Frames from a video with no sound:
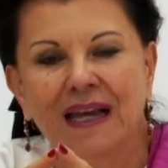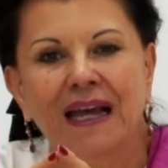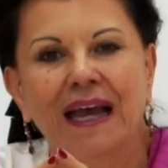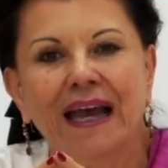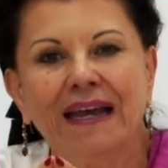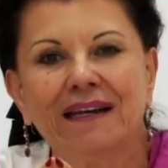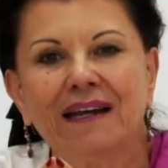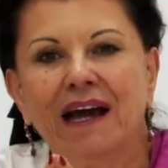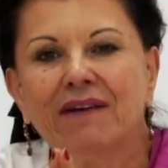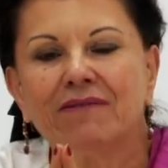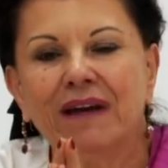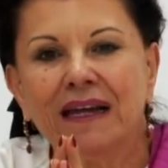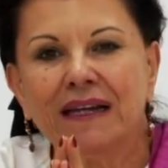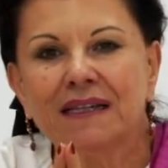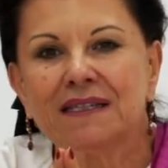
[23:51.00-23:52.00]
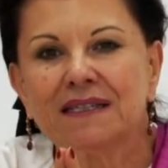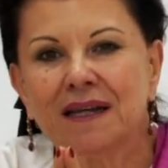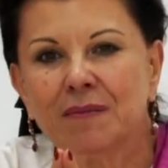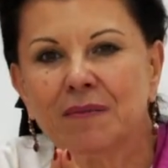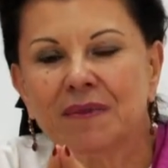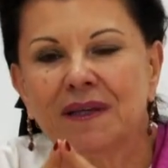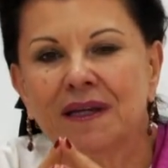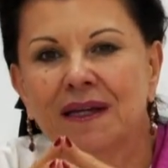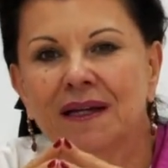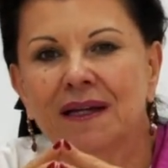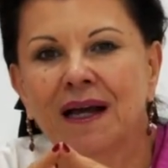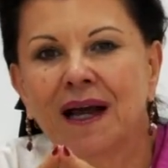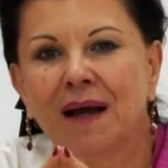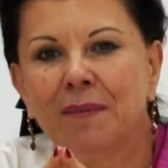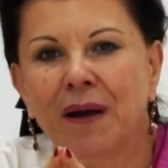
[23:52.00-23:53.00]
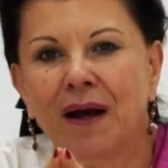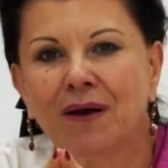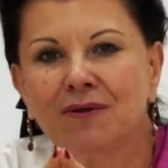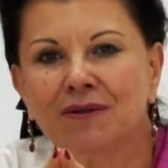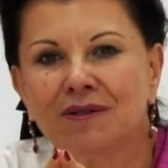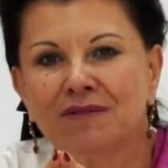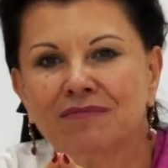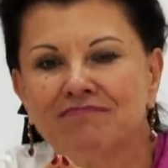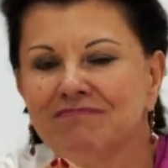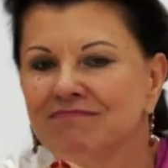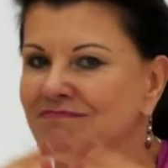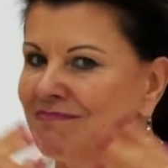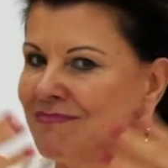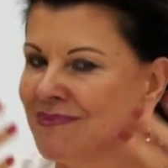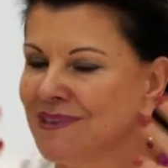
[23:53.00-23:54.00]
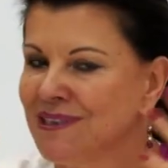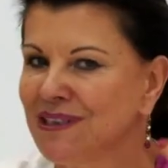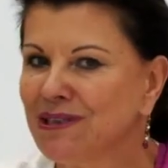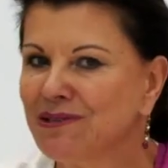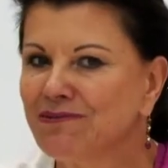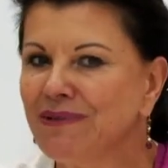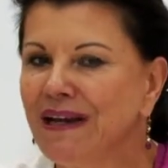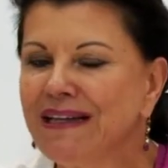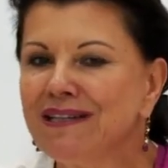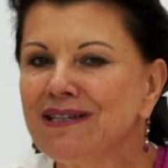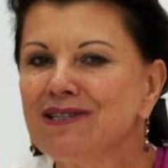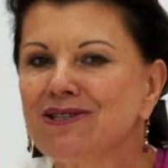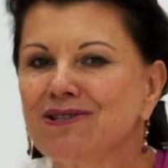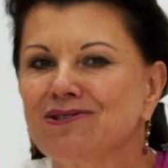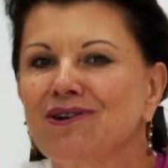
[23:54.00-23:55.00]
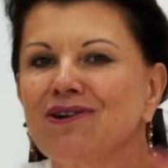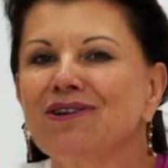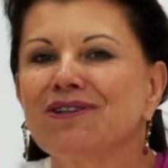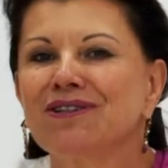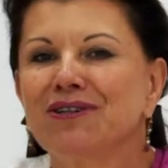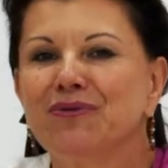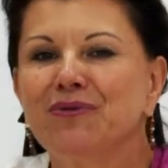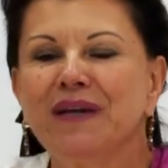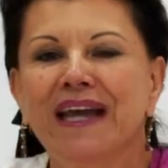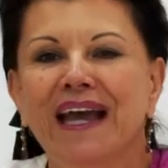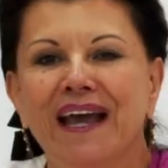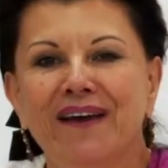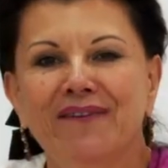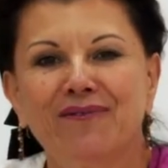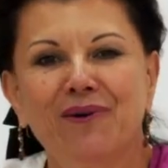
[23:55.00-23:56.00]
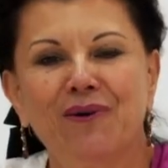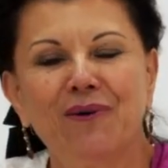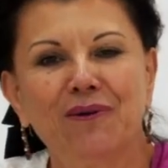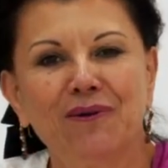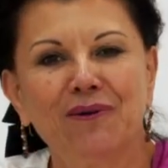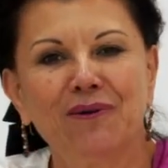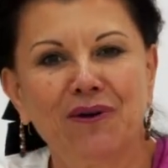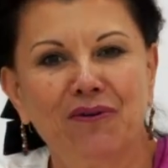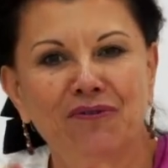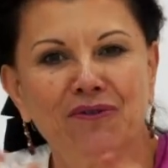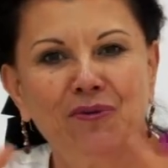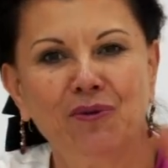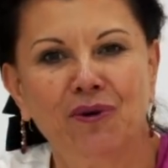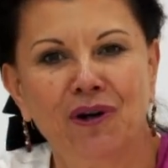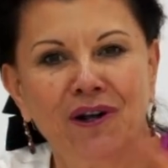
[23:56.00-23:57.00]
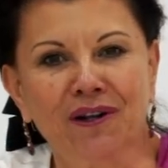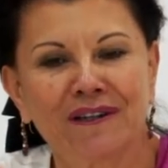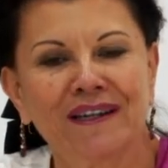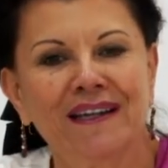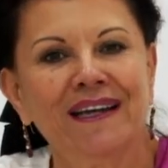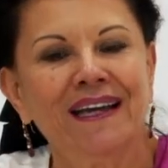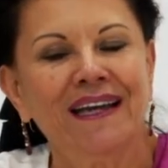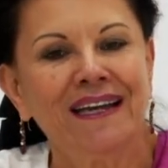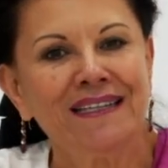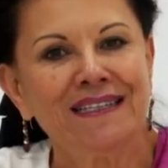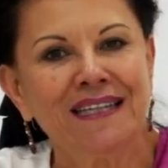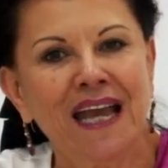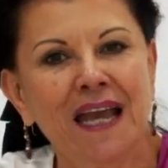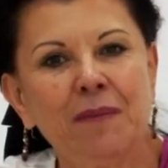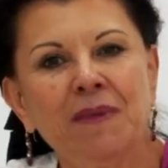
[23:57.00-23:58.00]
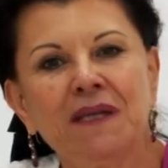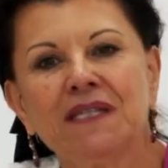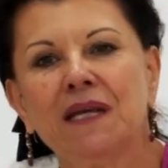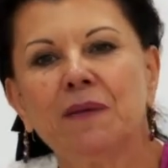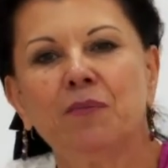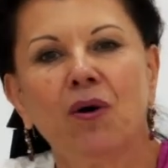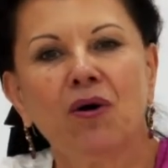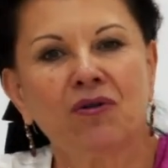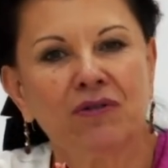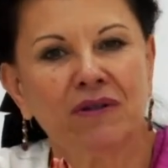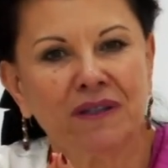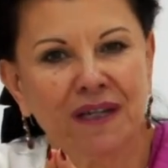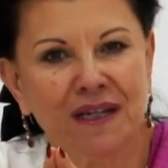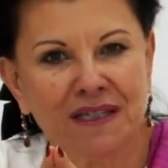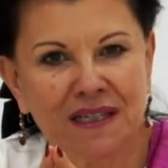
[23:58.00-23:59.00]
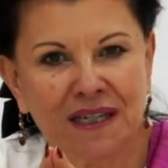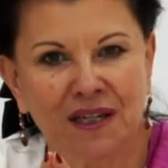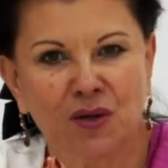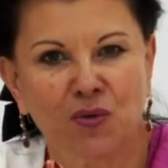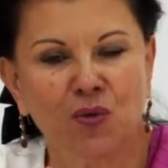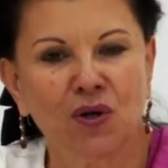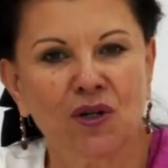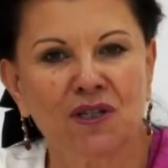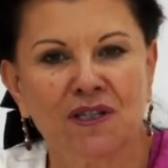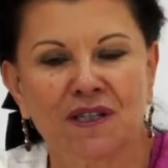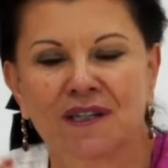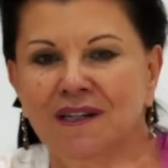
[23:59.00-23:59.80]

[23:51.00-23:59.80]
and I read something about the greatest doctor we have all over the world. His name is Hippocrates, and he was